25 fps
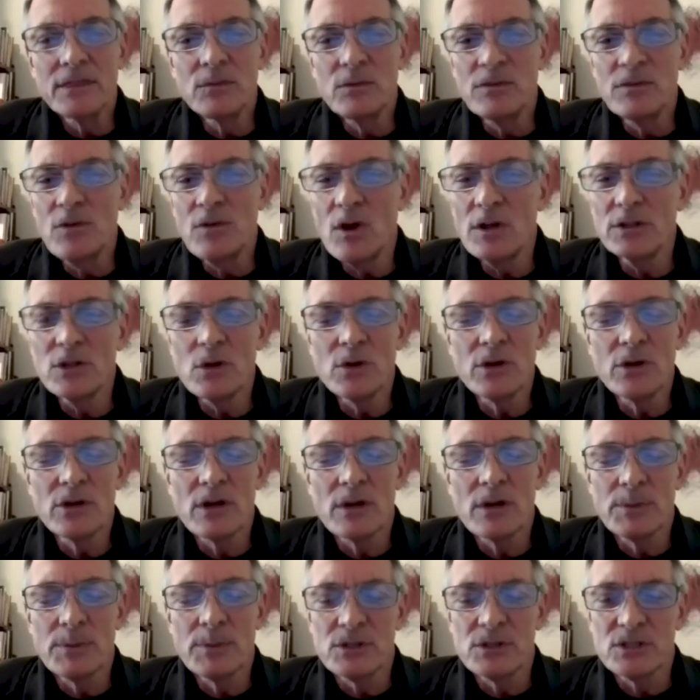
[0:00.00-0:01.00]
We've all
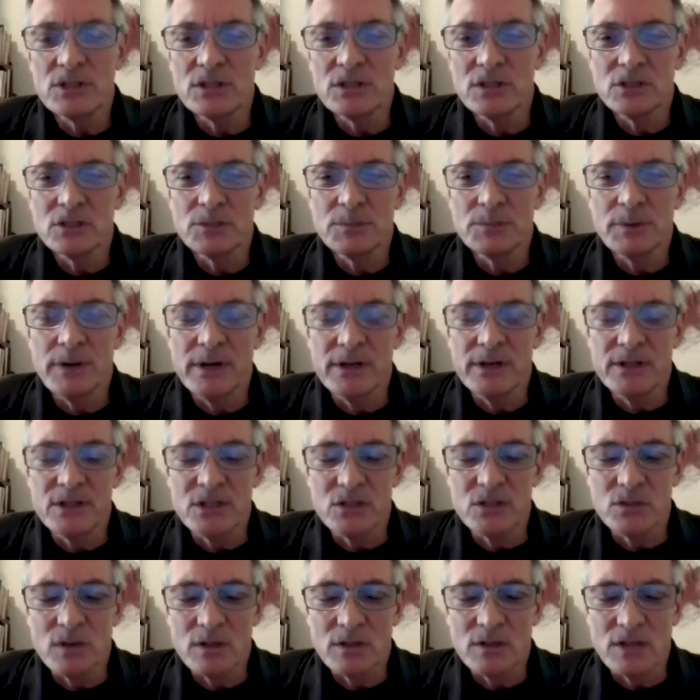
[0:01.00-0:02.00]
noted our personal
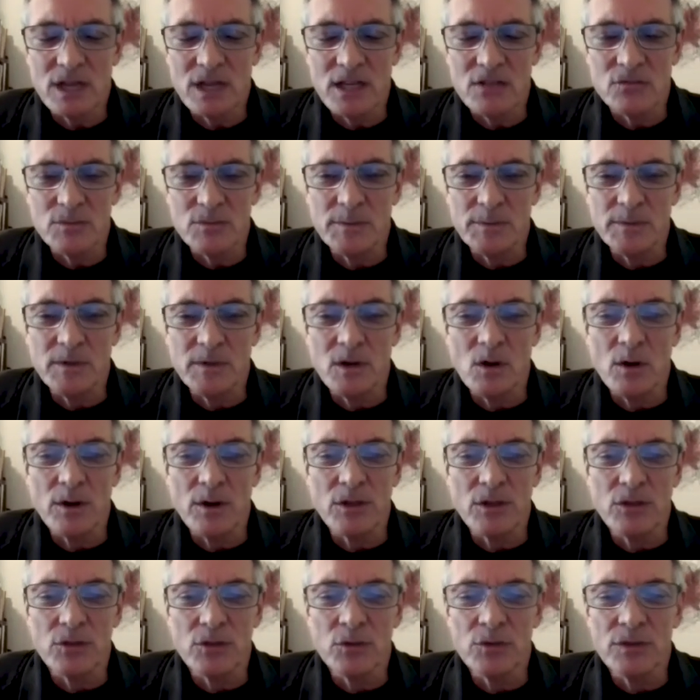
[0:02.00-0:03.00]
experiences as we've been
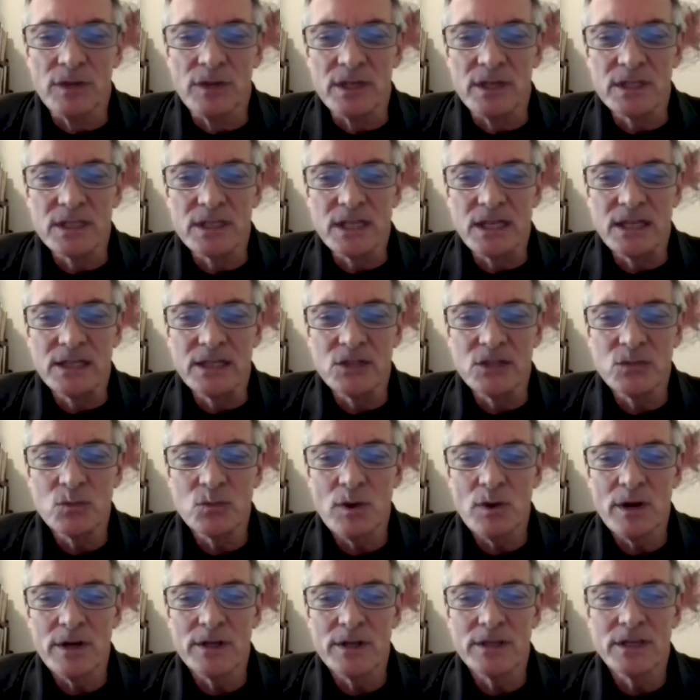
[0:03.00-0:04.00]
going through this. I
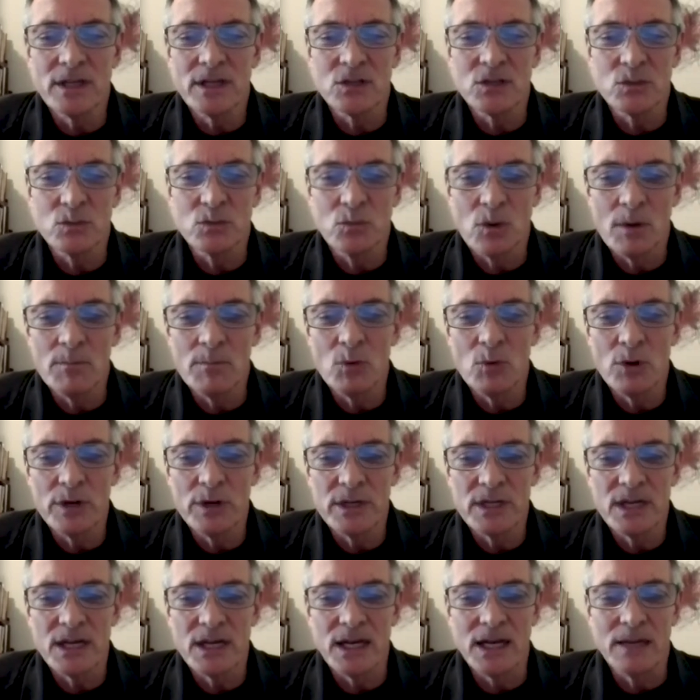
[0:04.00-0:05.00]
just want to touch one
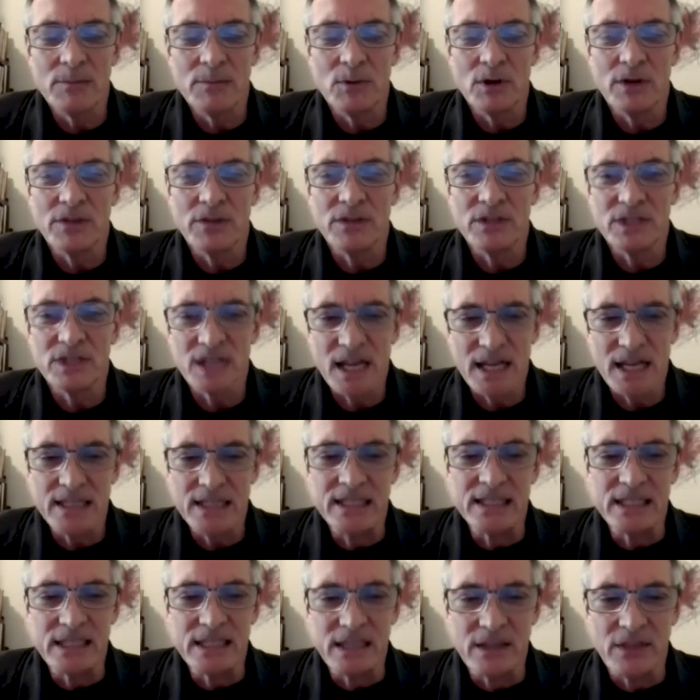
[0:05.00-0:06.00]
more time on this
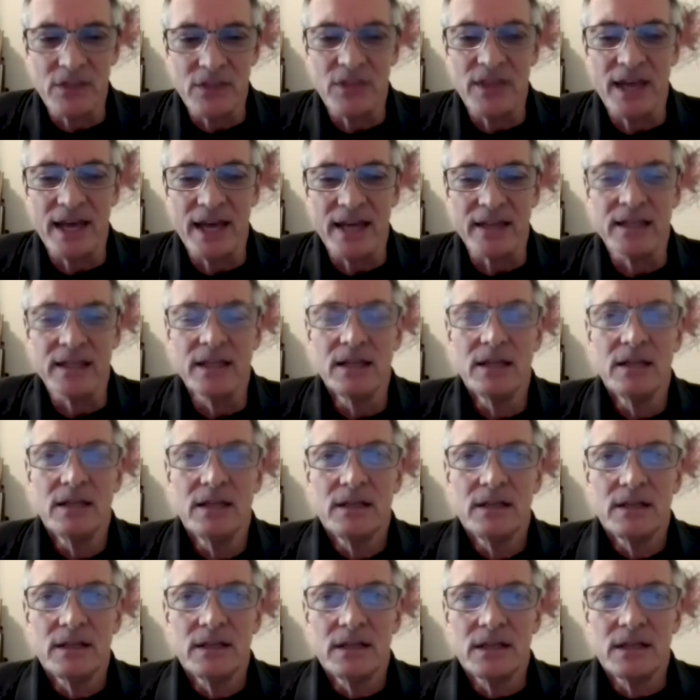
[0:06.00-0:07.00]
idea that,
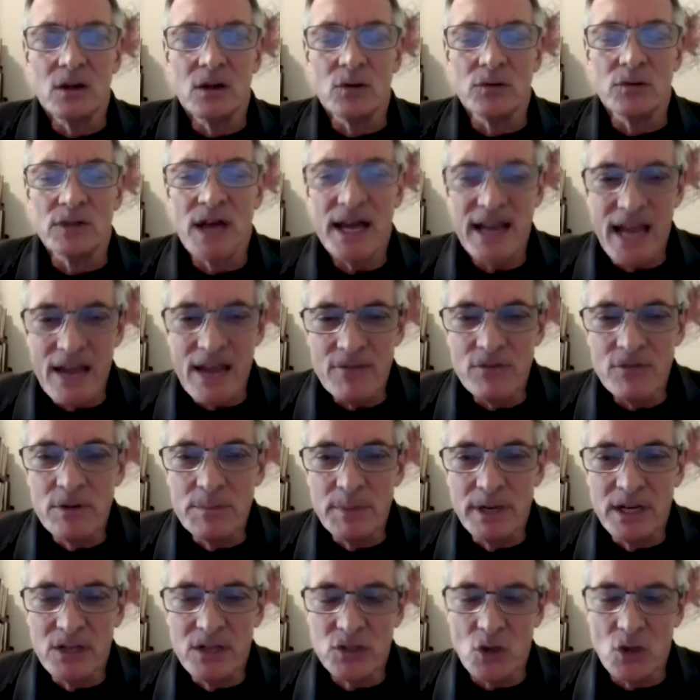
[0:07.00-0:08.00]
you know, not
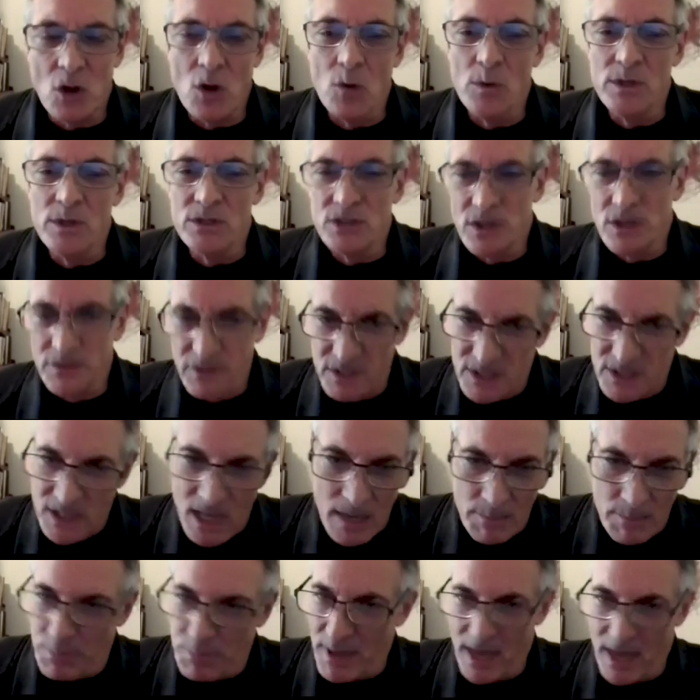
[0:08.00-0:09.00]
everybody's always on the
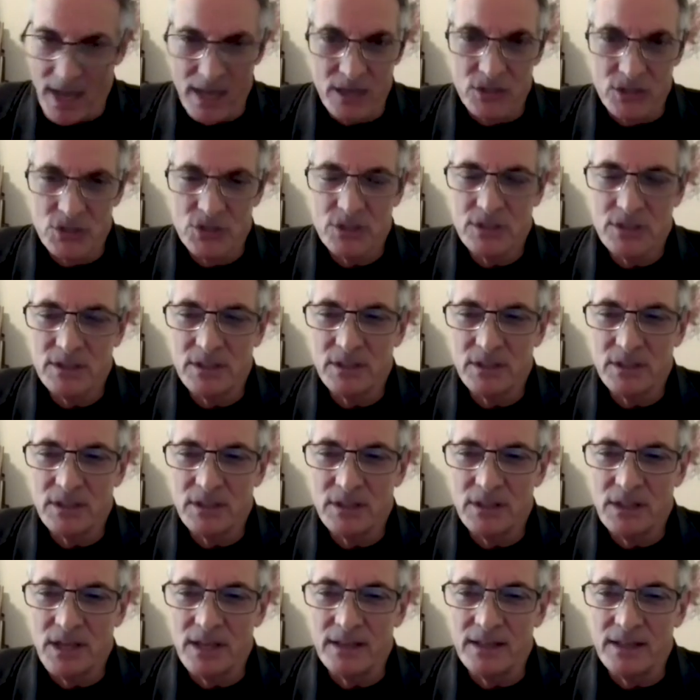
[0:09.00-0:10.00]
same page
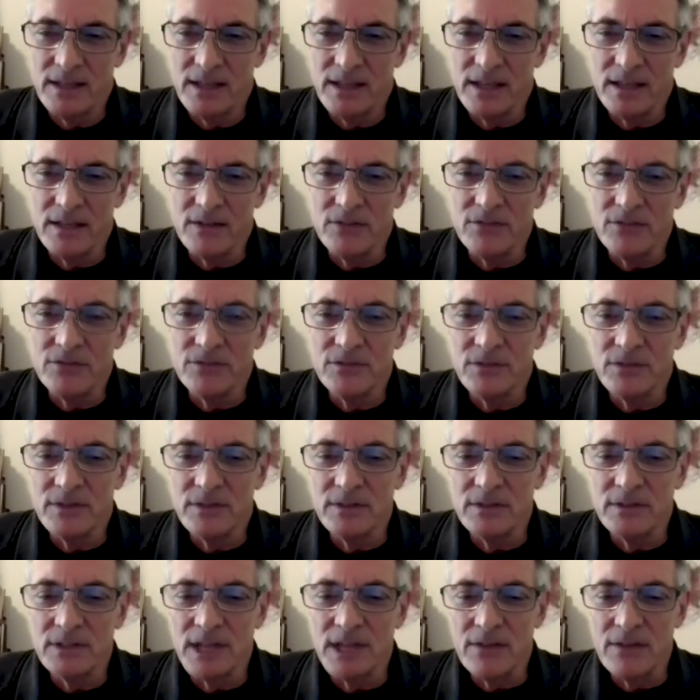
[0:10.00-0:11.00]
at the end of
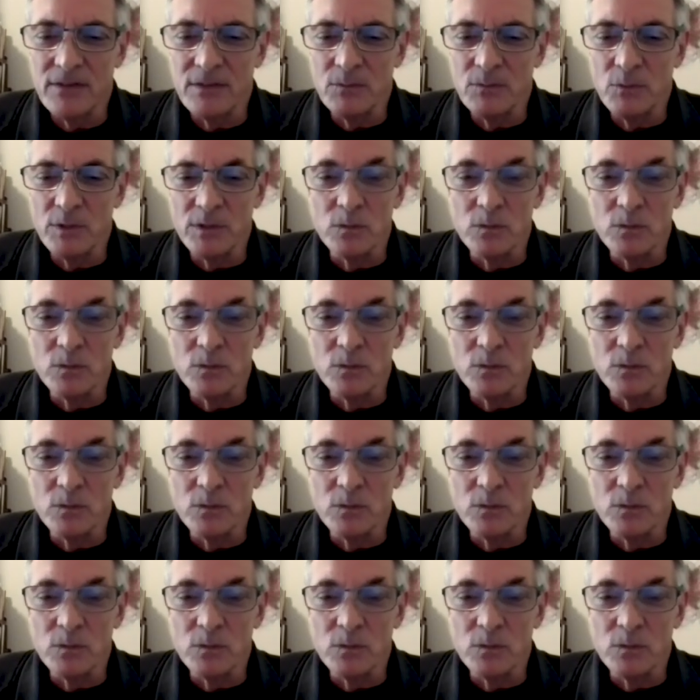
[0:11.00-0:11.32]
life.